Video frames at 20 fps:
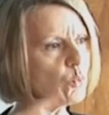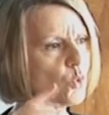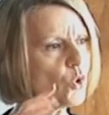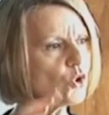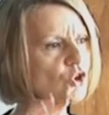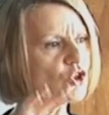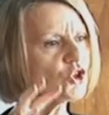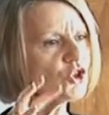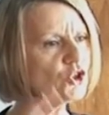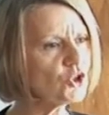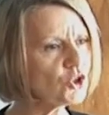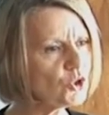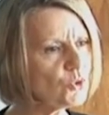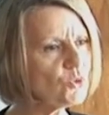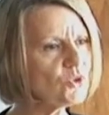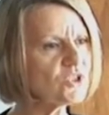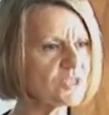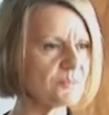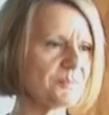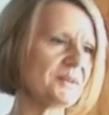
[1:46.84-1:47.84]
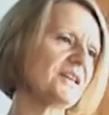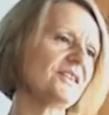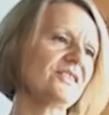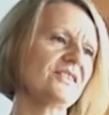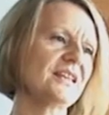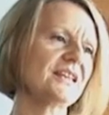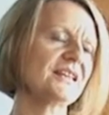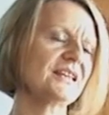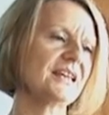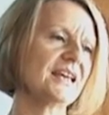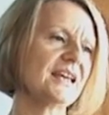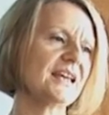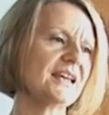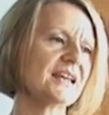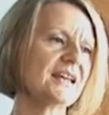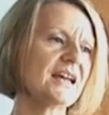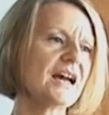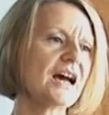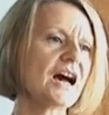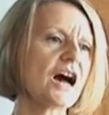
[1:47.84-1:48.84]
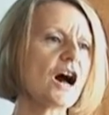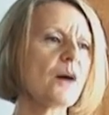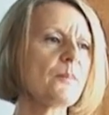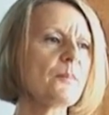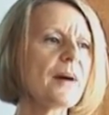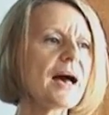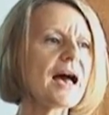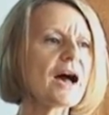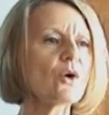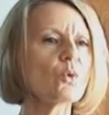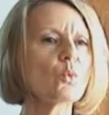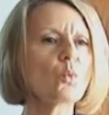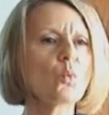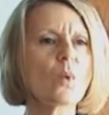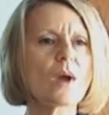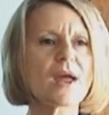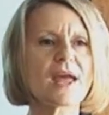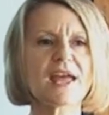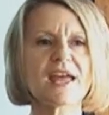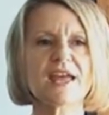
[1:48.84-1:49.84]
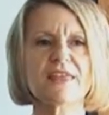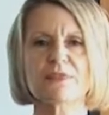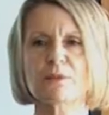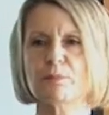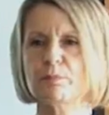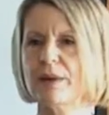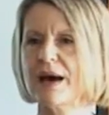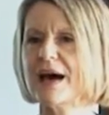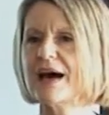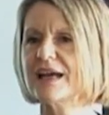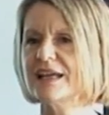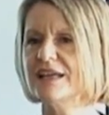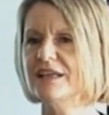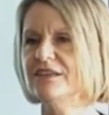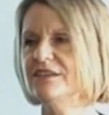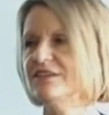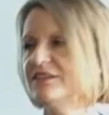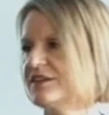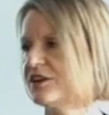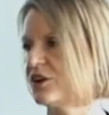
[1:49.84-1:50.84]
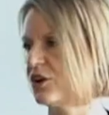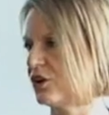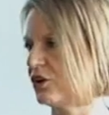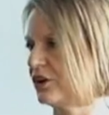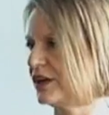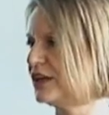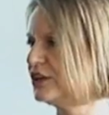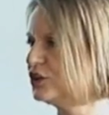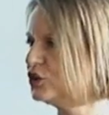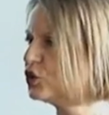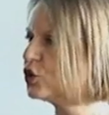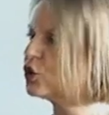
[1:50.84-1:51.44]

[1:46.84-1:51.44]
want you to be thinking about where the pains are in